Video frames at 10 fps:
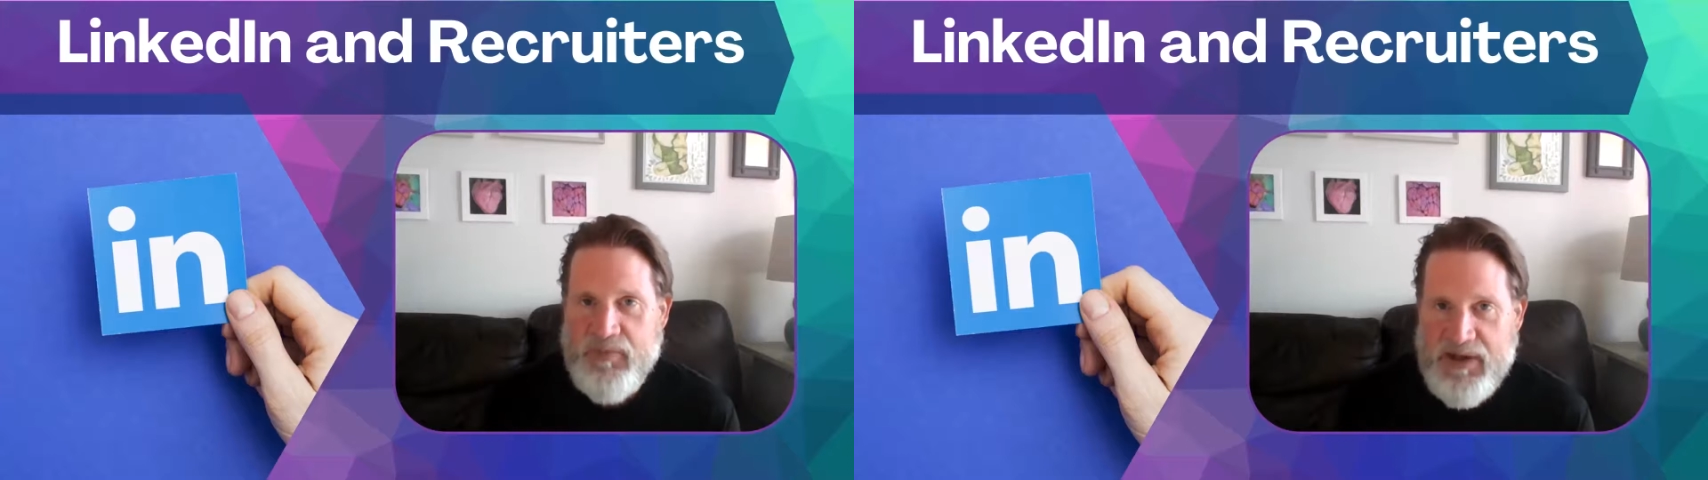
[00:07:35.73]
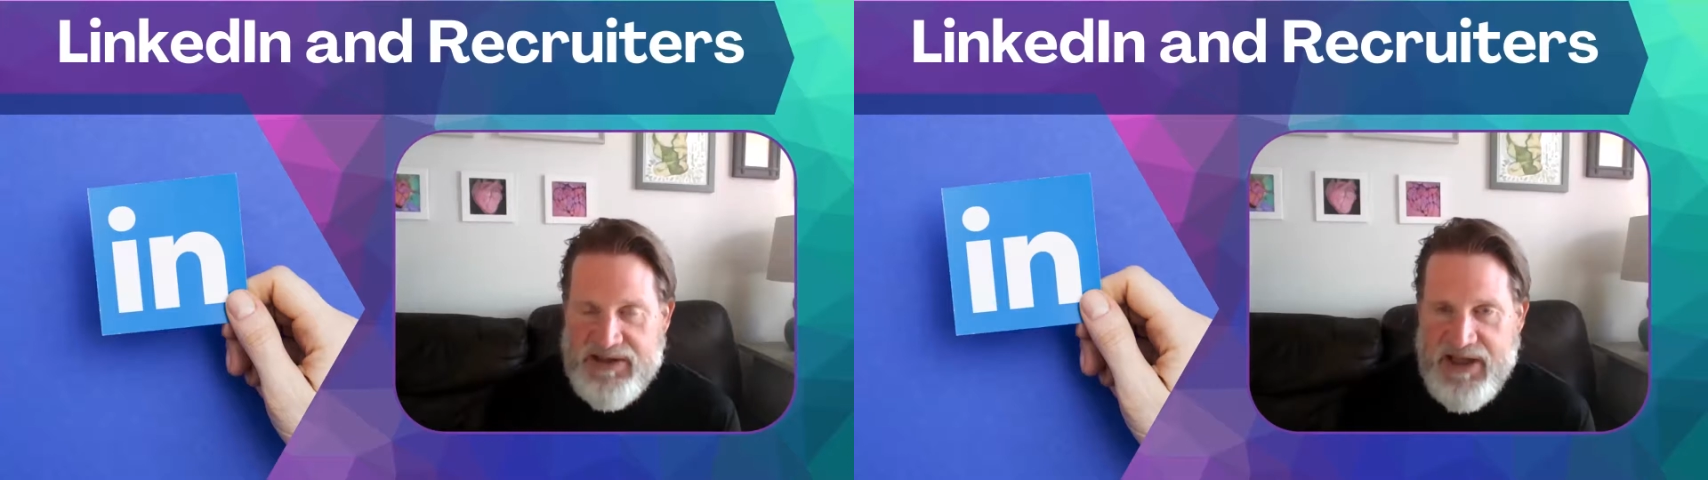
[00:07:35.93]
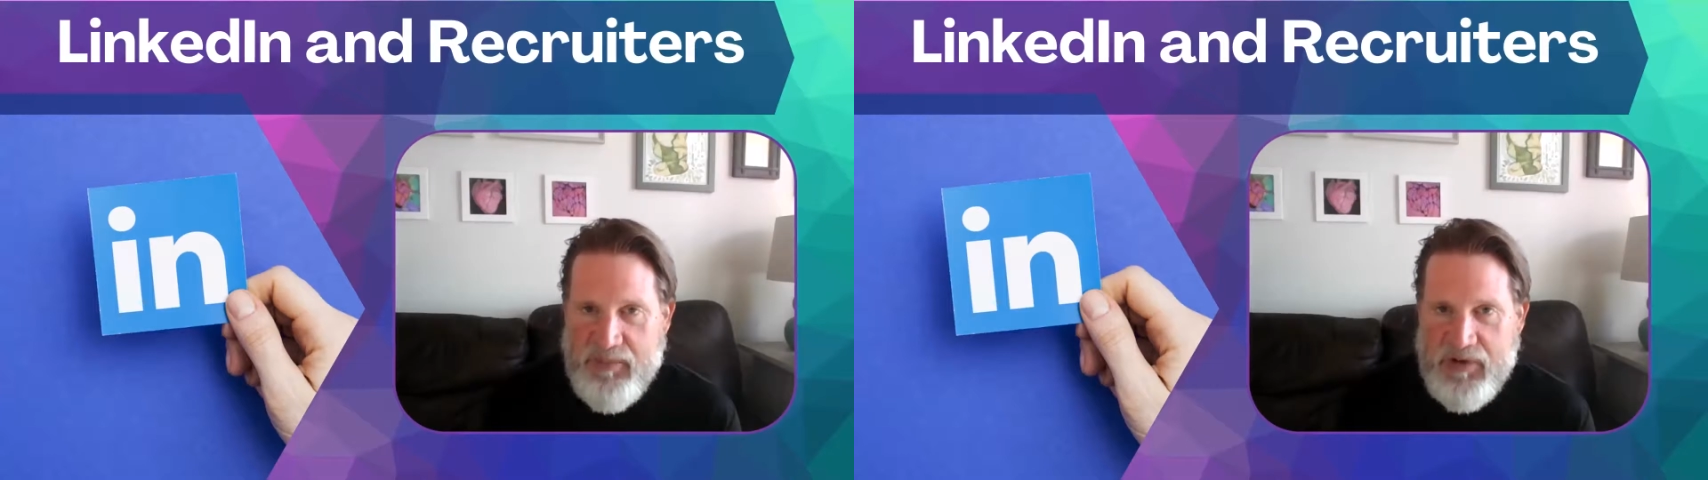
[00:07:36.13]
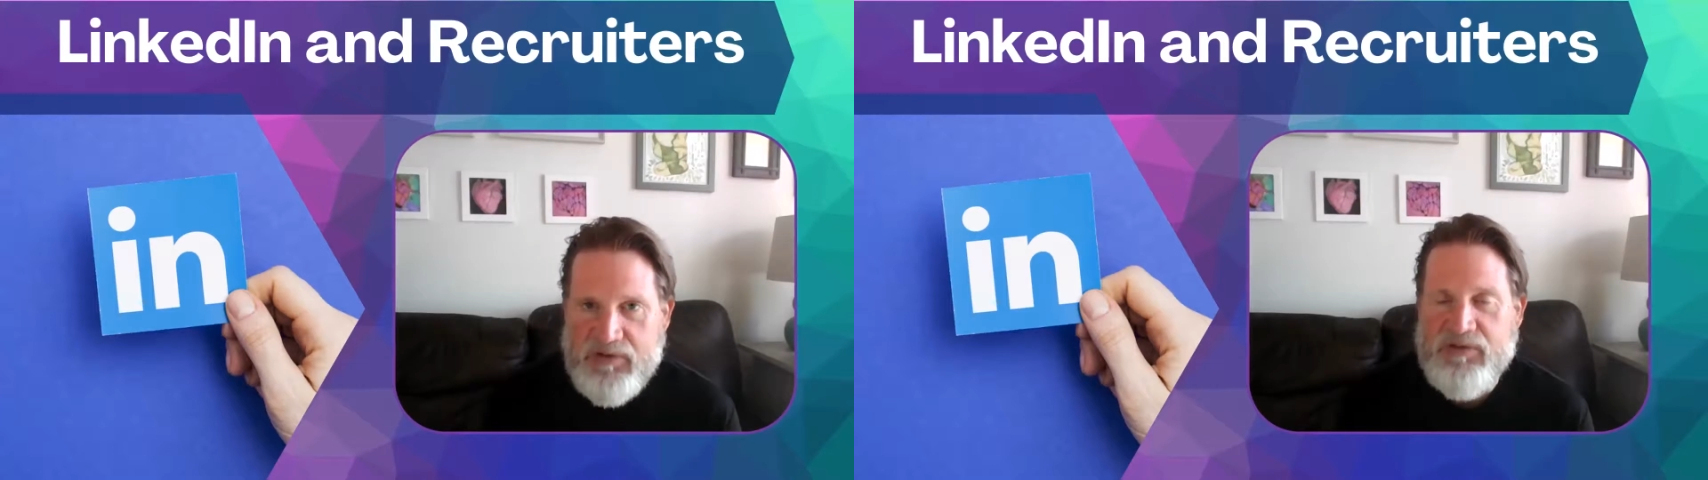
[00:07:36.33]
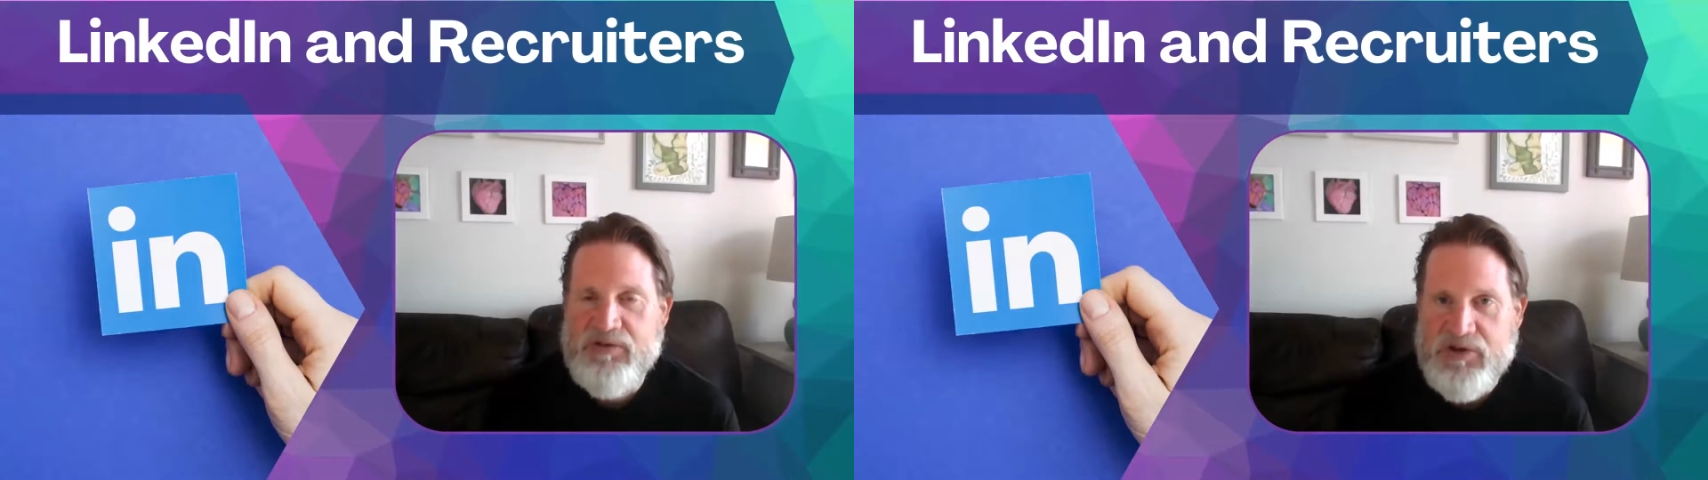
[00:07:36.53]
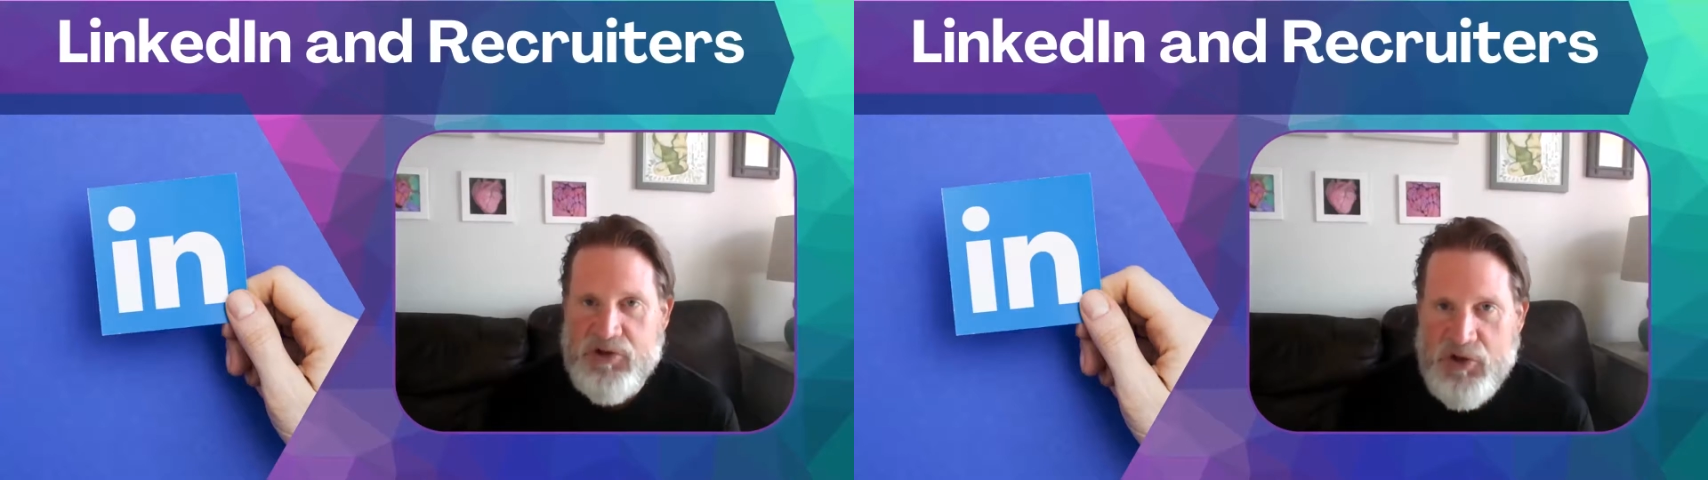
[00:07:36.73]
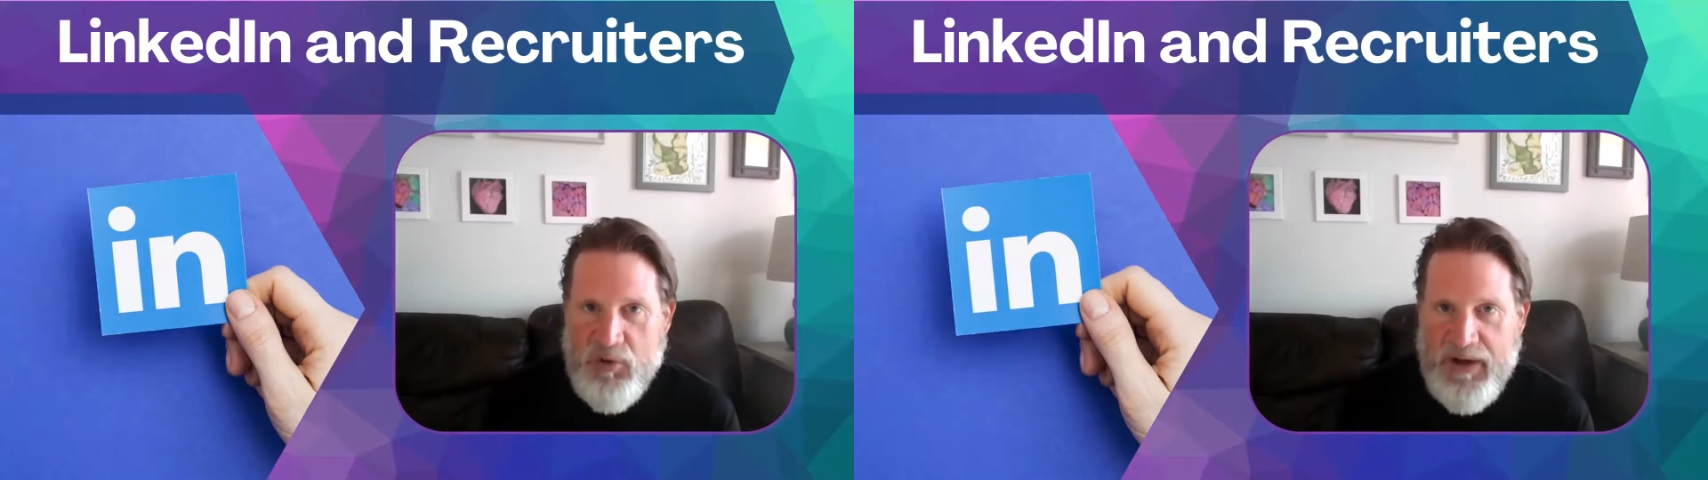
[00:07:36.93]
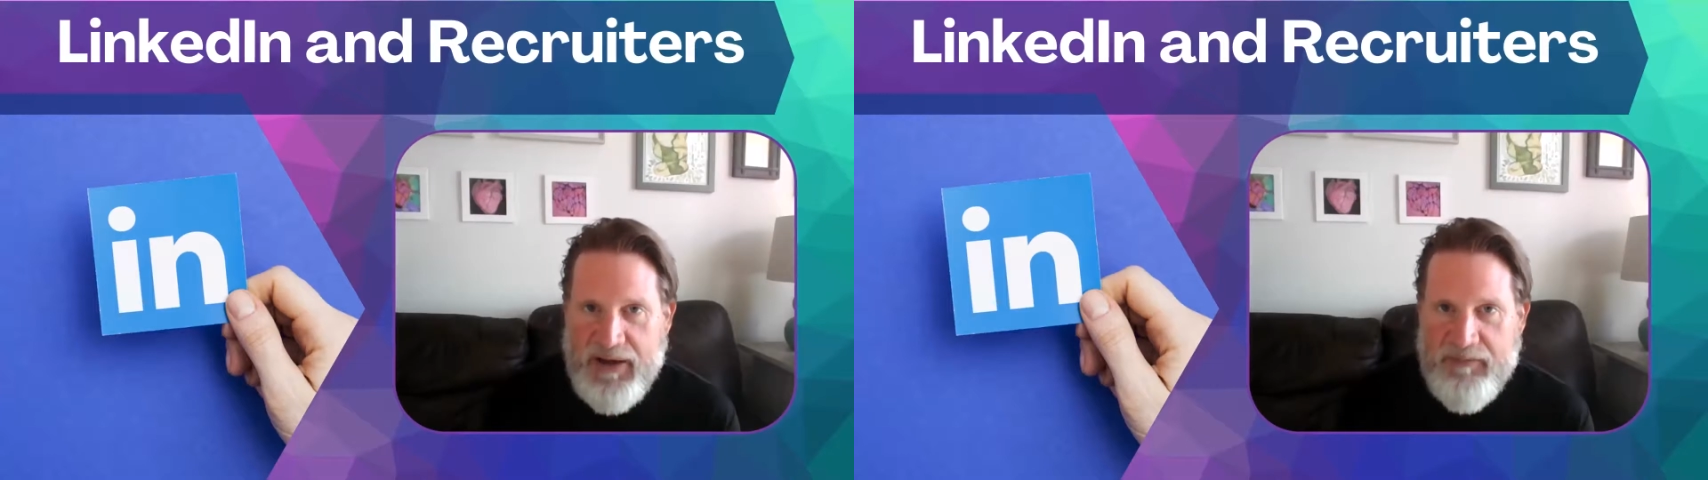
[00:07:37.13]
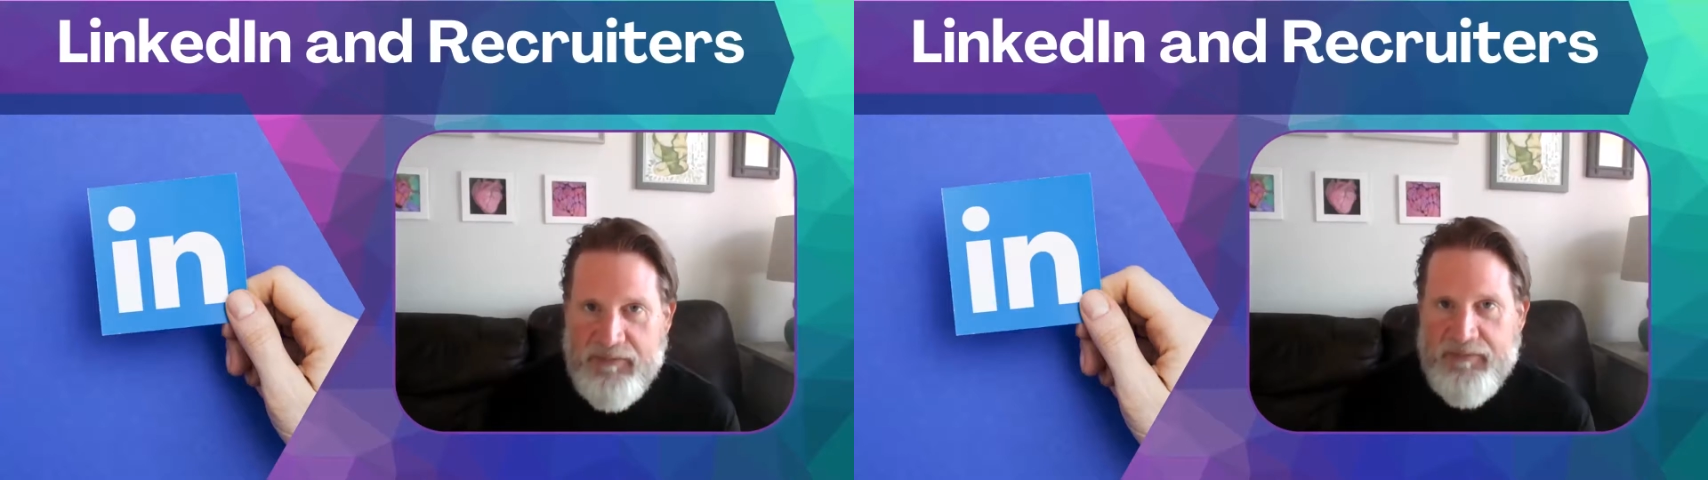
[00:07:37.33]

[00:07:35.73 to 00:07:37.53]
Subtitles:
example, Sony.